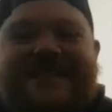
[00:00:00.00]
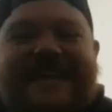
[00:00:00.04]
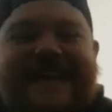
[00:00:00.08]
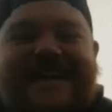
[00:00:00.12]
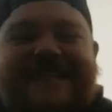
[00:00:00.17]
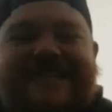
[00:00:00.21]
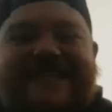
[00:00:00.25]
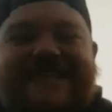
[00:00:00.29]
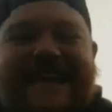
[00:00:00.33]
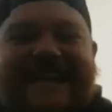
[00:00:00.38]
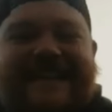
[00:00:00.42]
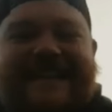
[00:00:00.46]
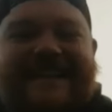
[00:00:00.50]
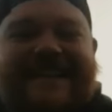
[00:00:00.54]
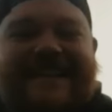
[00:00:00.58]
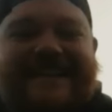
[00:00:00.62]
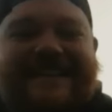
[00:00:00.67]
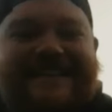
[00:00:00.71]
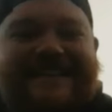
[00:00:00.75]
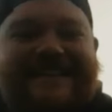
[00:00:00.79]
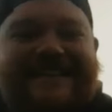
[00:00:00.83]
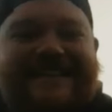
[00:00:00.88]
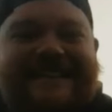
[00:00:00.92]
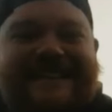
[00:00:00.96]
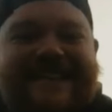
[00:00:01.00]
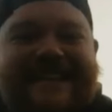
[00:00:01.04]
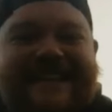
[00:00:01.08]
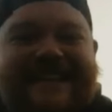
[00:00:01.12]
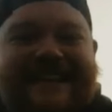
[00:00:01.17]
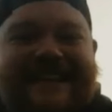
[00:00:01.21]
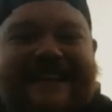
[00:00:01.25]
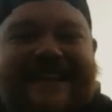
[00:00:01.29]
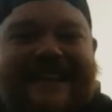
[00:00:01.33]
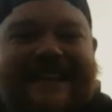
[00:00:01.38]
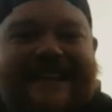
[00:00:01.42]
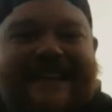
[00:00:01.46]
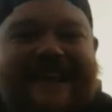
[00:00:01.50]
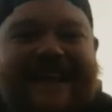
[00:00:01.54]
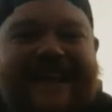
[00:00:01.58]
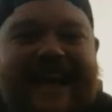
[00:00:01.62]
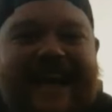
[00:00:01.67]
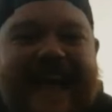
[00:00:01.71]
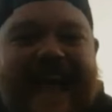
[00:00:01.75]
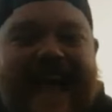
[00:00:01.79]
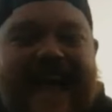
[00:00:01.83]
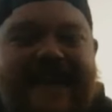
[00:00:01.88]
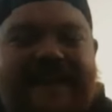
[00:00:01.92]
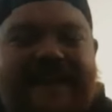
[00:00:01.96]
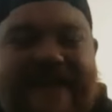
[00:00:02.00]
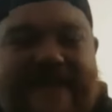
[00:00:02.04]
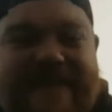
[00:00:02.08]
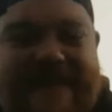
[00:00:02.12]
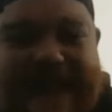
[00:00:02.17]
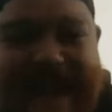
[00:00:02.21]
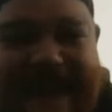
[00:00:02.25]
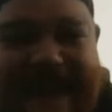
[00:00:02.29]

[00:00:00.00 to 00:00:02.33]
stage like this. Yeah. And then